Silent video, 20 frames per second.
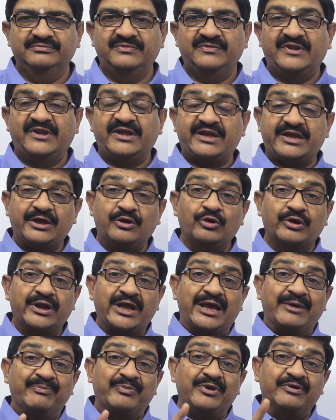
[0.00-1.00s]
they cannot
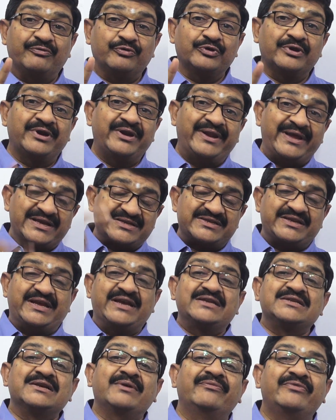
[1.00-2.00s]
appear for the next
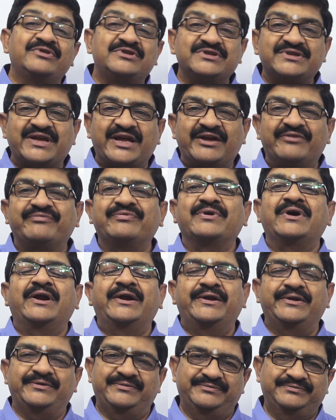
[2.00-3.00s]
exam, which is F
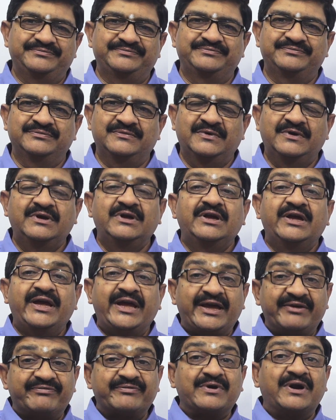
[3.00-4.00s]
card.
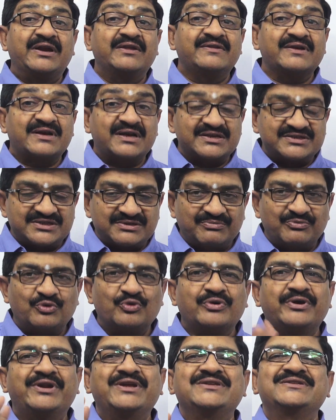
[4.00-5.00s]
F card is a custom
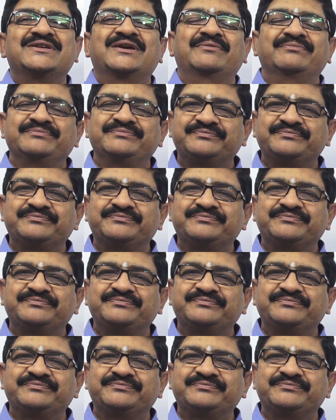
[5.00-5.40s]
broker exam.